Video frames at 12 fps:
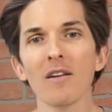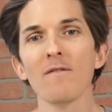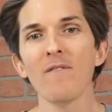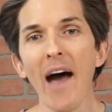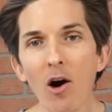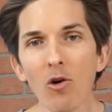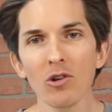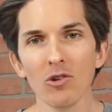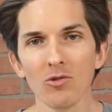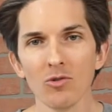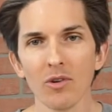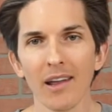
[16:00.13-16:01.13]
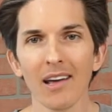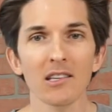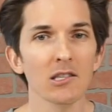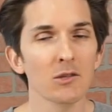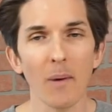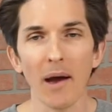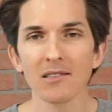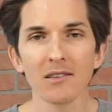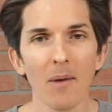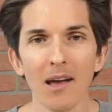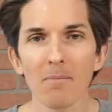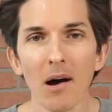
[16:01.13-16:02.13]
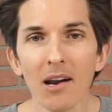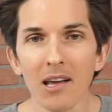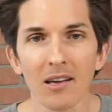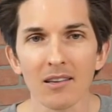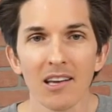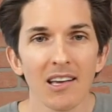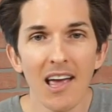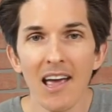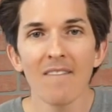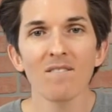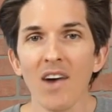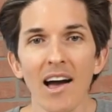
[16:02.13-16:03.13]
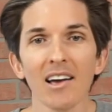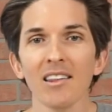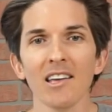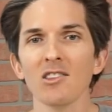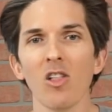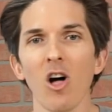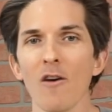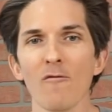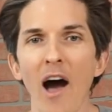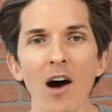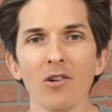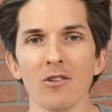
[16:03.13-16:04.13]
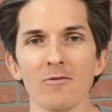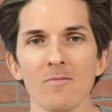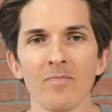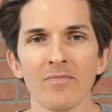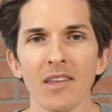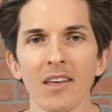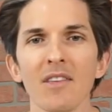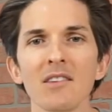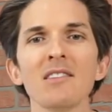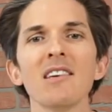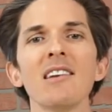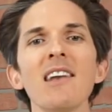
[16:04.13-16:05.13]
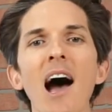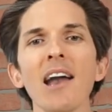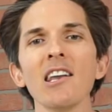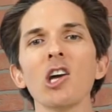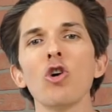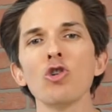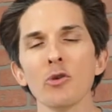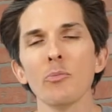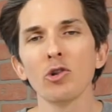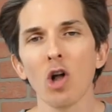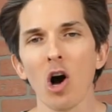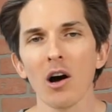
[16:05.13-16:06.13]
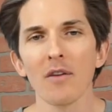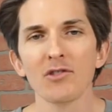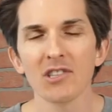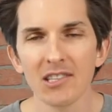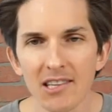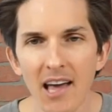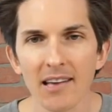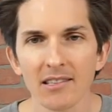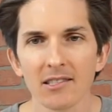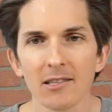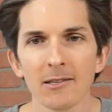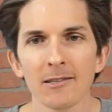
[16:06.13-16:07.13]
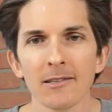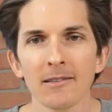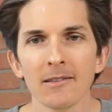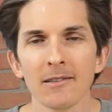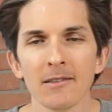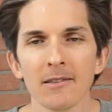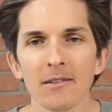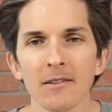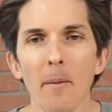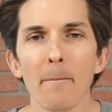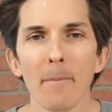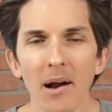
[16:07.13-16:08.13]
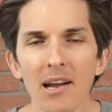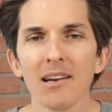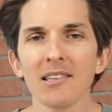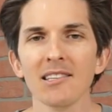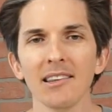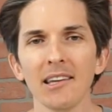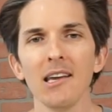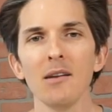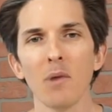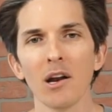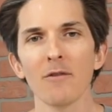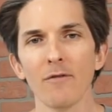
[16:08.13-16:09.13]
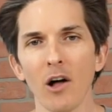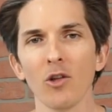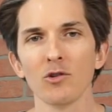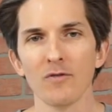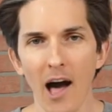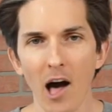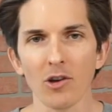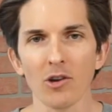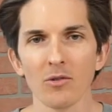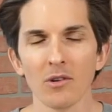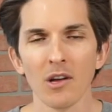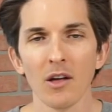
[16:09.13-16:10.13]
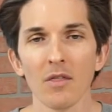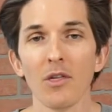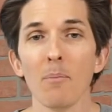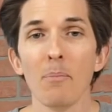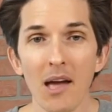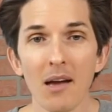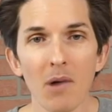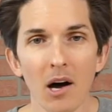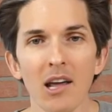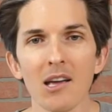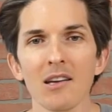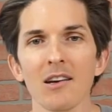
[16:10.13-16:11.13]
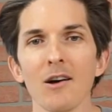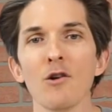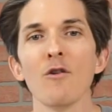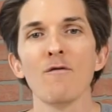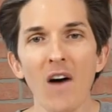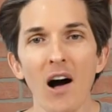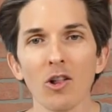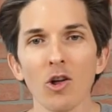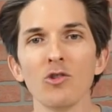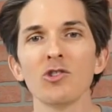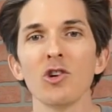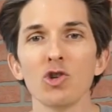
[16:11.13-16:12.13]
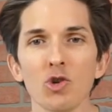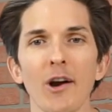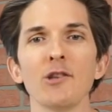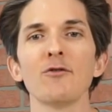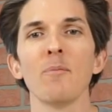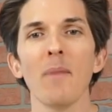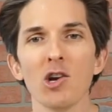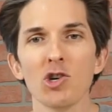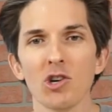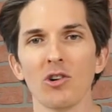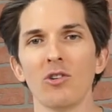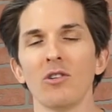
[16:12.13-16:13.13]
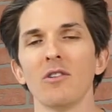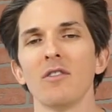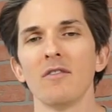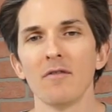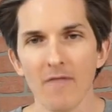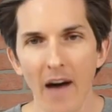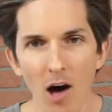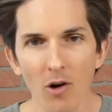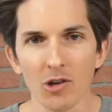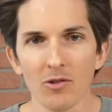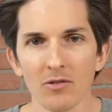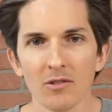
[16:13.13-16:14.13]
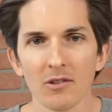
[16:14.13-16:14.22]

of value and expect to make money. You can't violate the law of value. This is a non-negotiable law of success. Money doesn't lead, money follows value. The big money follows transformational value.